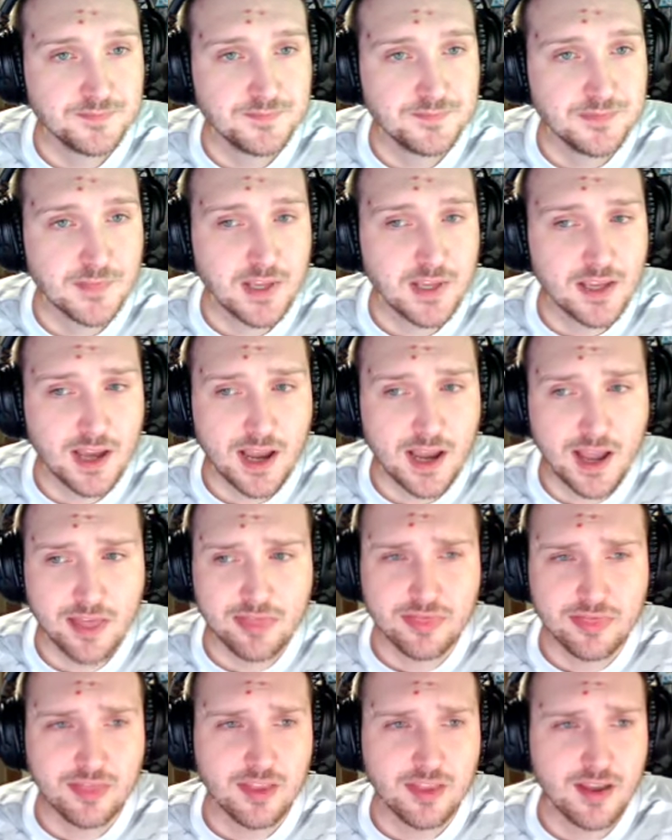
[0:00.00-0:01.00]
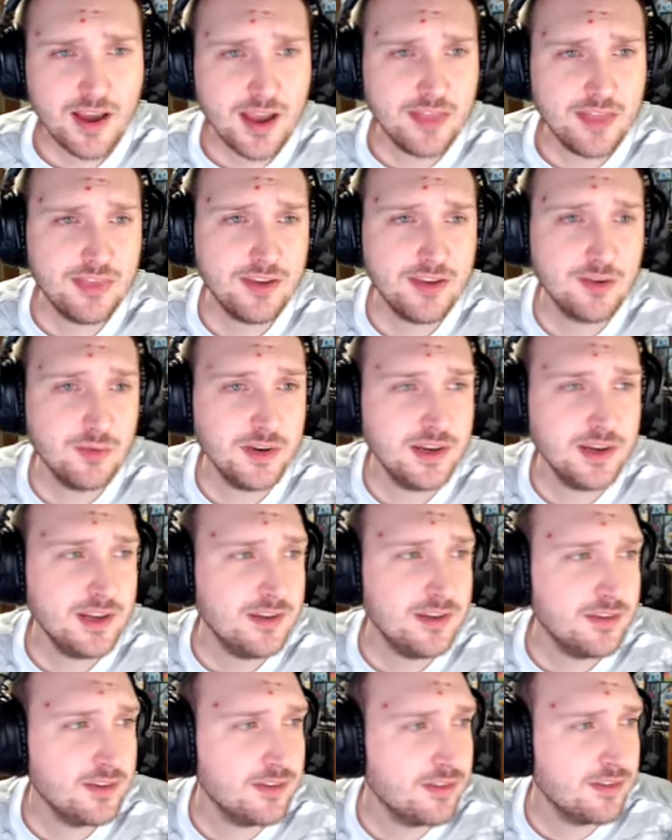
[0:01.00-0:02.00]
I think we
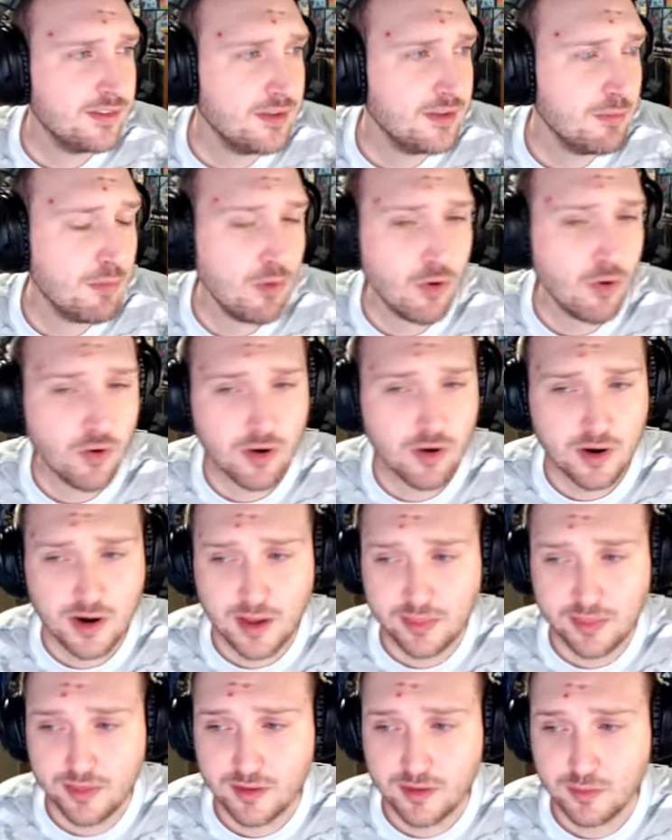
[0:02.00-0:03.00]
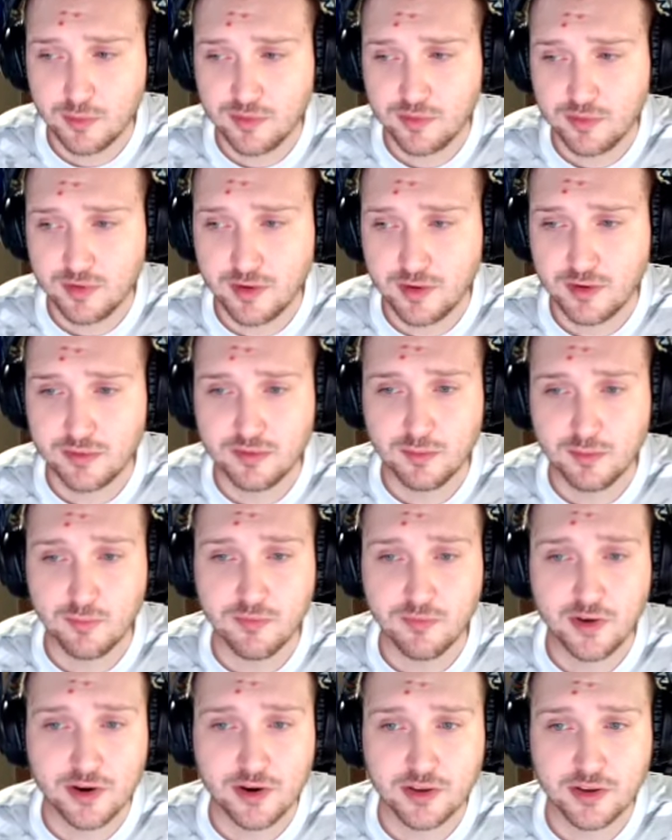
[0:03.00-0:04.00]
need to see more. I think we've seen some
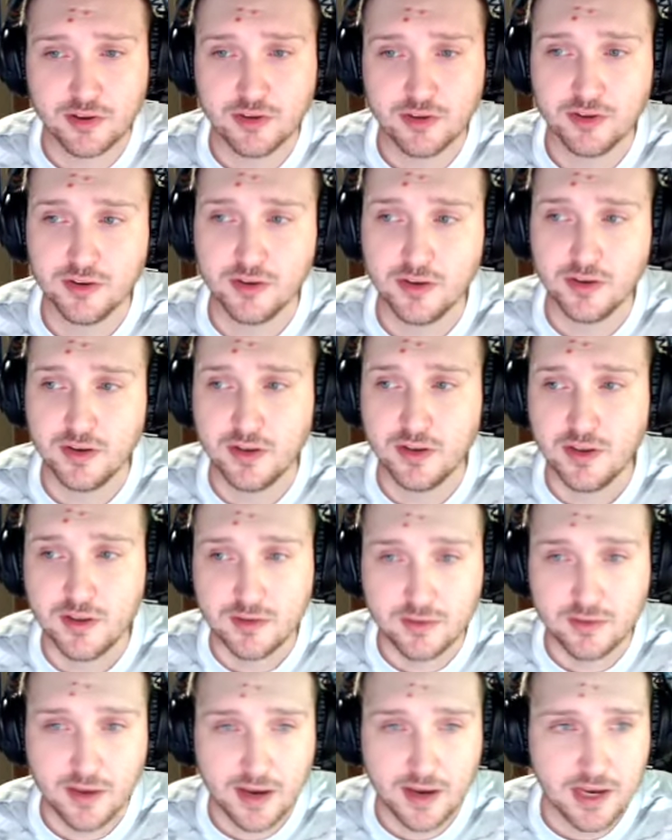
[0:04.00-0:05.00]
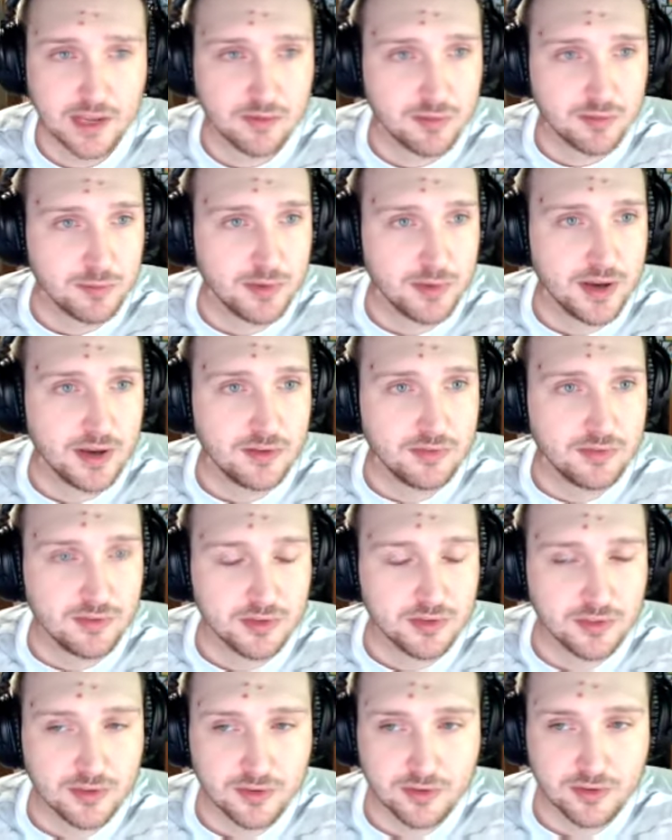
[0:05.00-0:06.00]
very good signs from
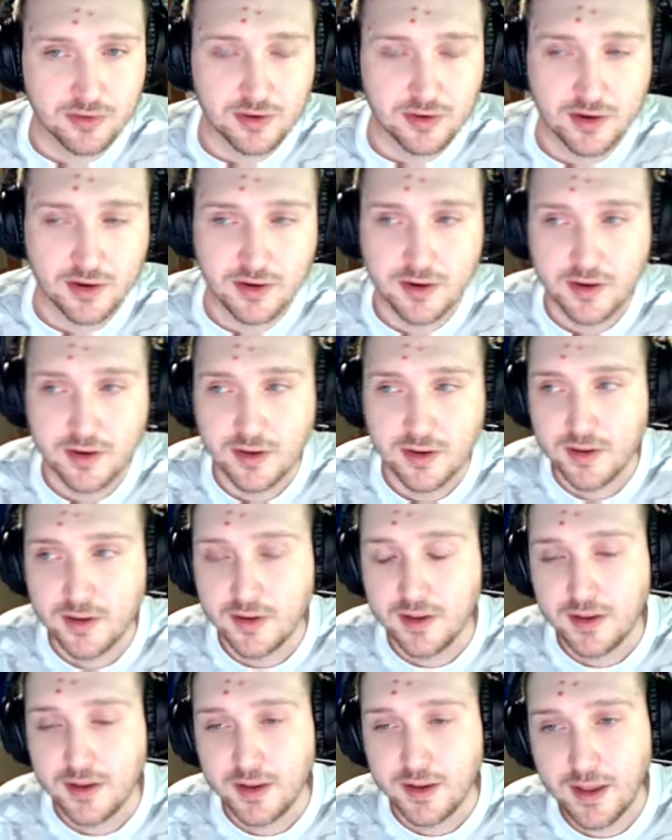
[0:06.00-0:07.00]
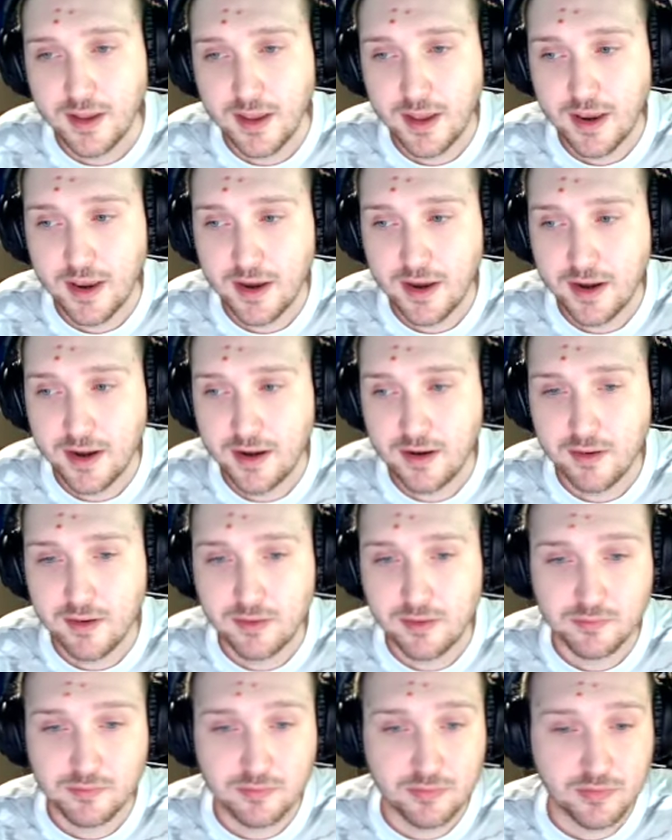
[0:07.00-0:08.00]
Paddleford this year, and
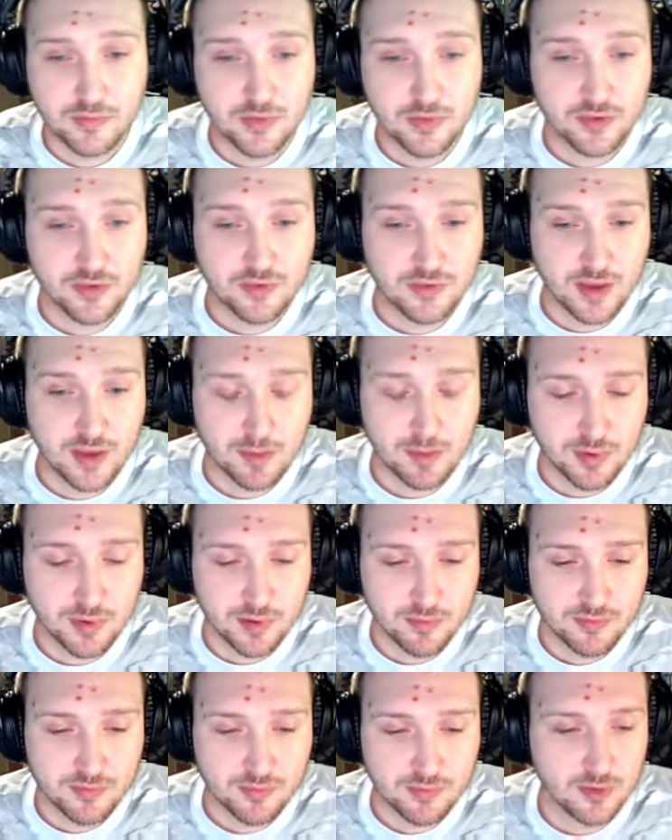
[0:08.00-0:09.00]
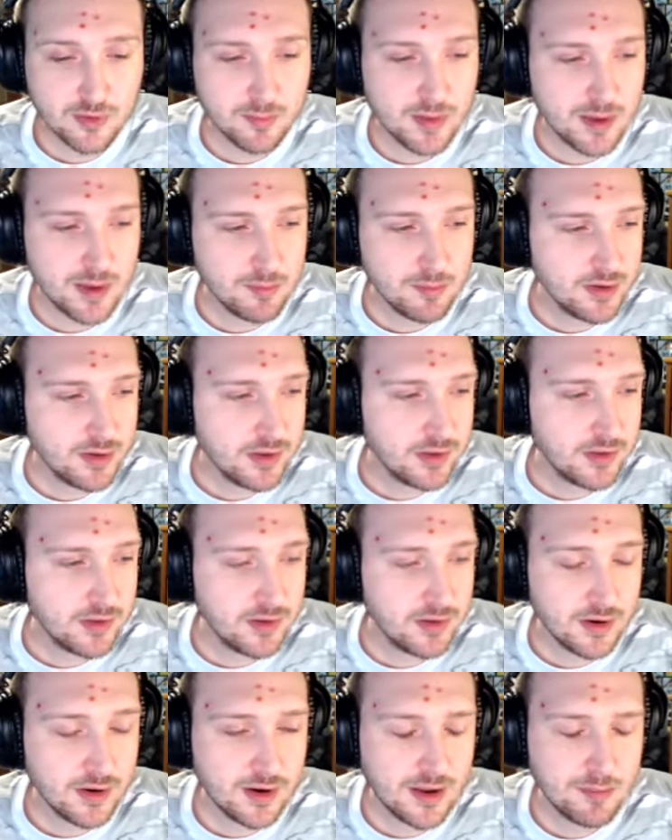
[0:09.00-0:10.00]
the step up from
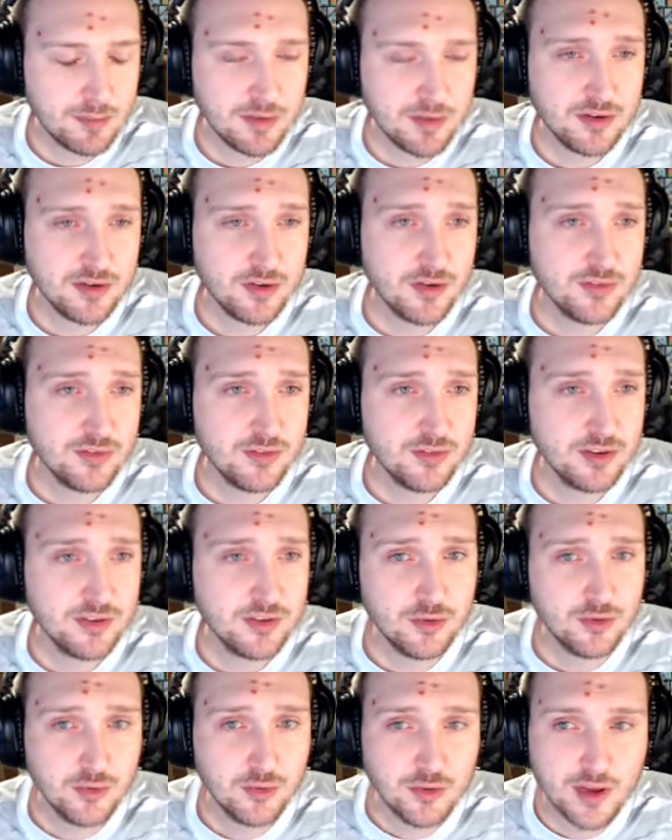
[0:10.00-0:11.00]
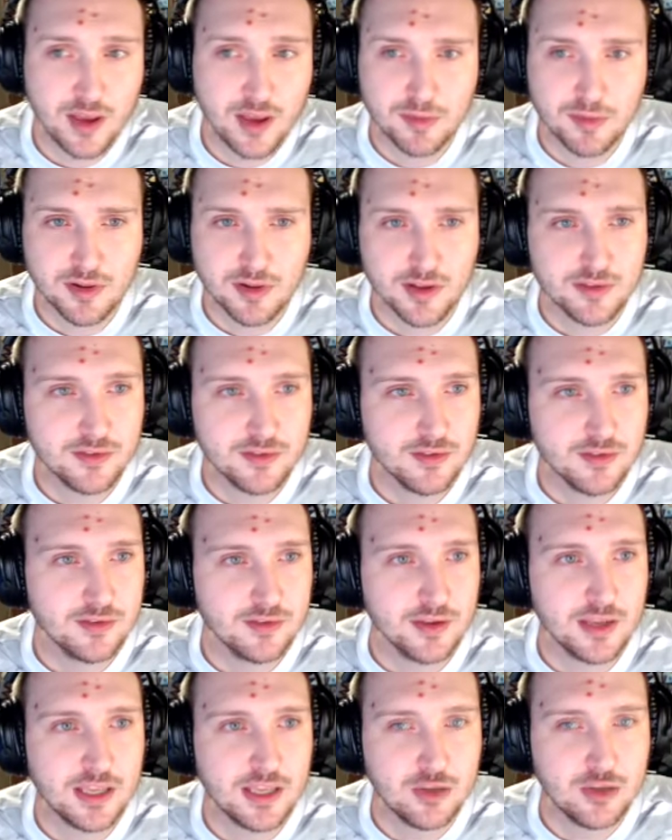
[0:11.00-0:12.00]
MNUFC 2 to MLS is
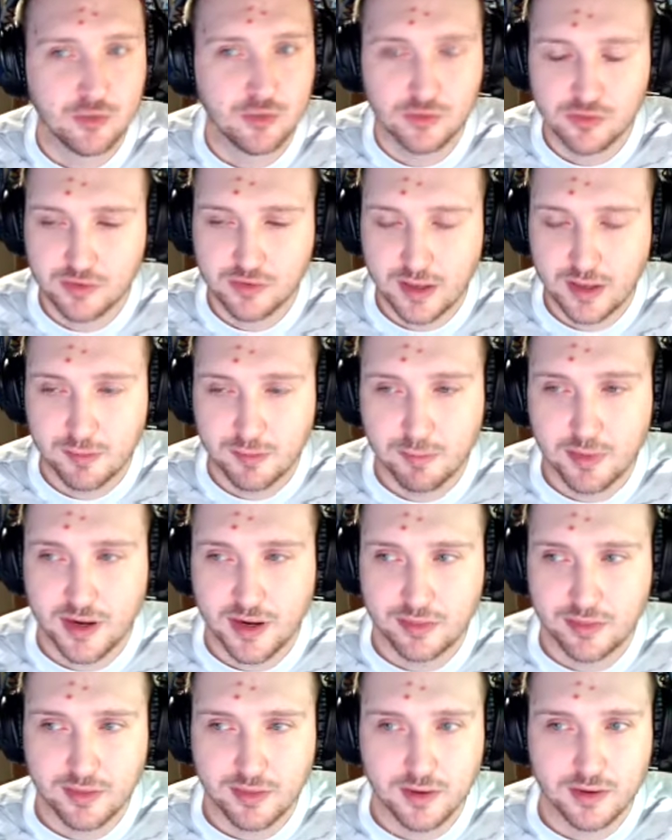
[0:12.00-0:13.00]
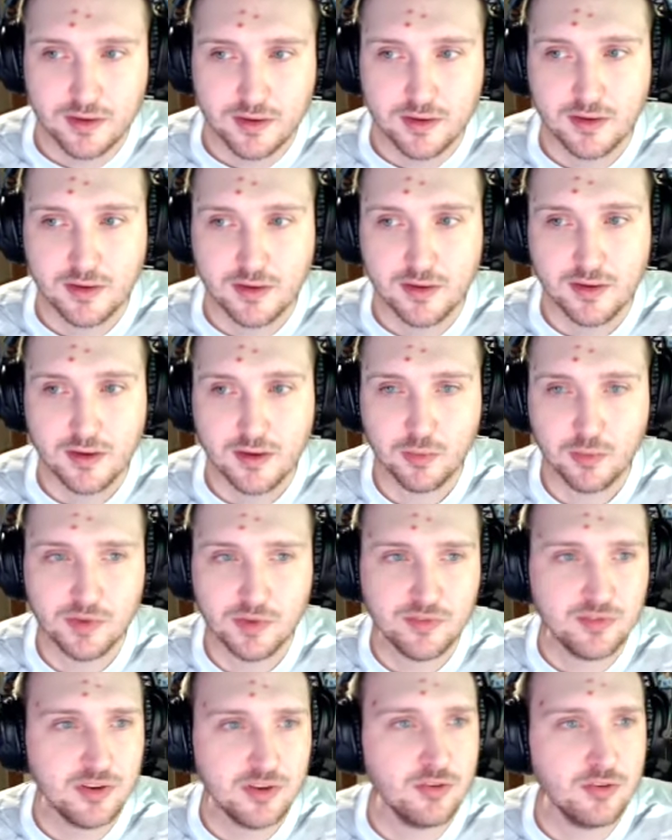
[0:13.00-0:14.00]
like a huge step. And I think we've
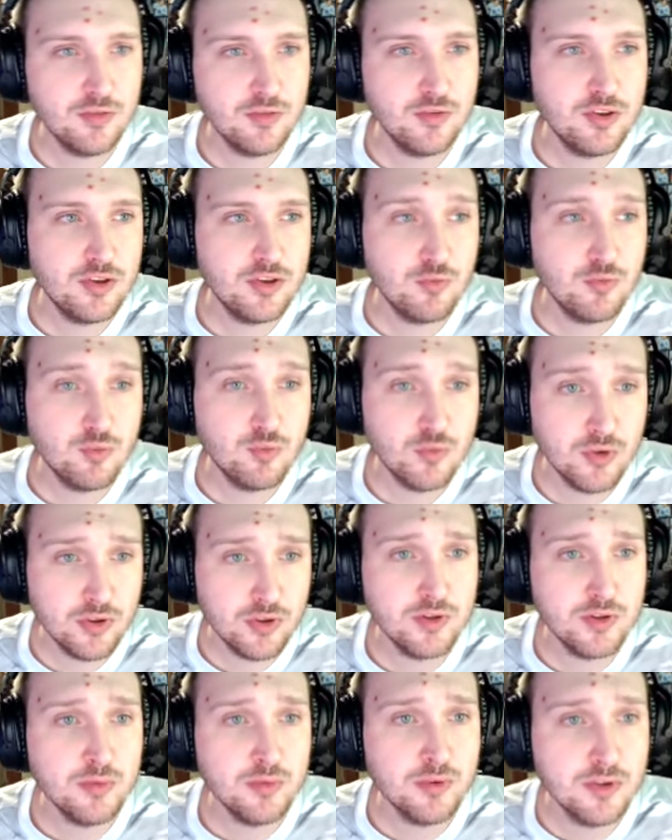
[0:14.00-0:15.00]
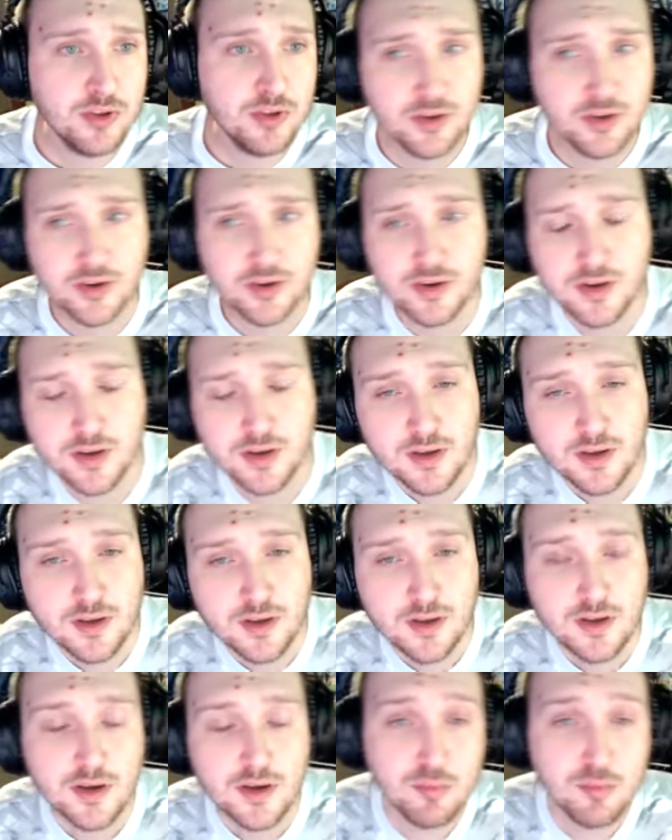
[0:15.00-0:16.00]
seen really, really good
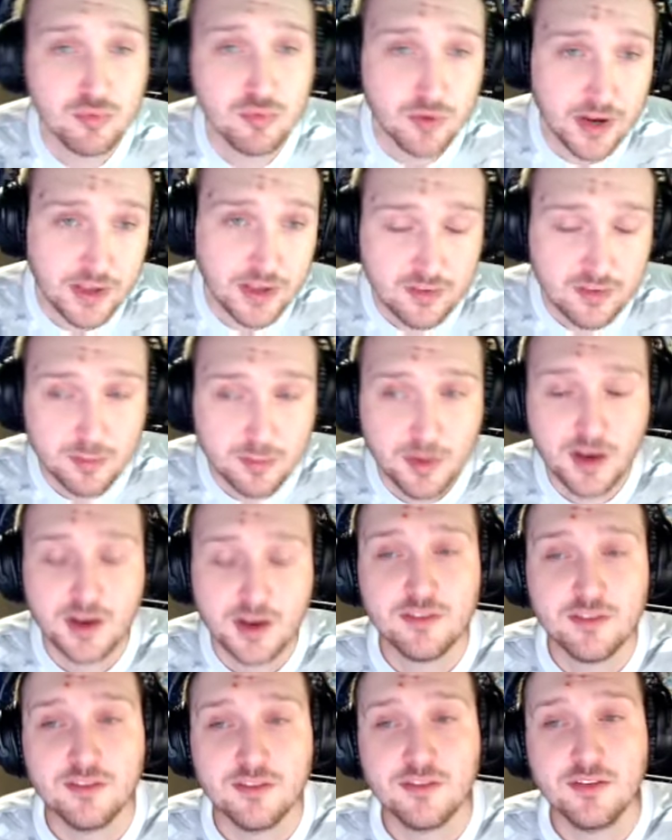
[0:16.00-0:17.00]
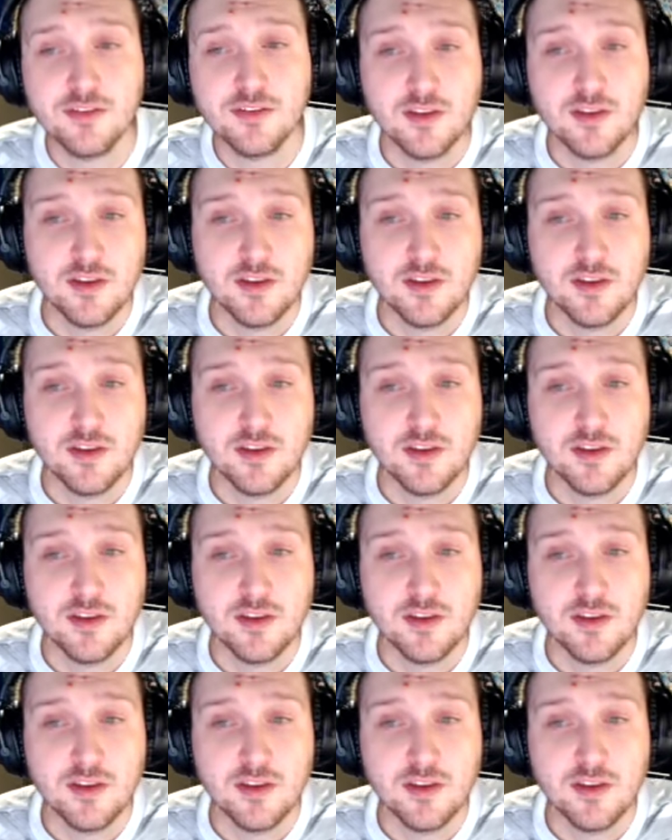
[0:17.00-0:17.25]
bright spots.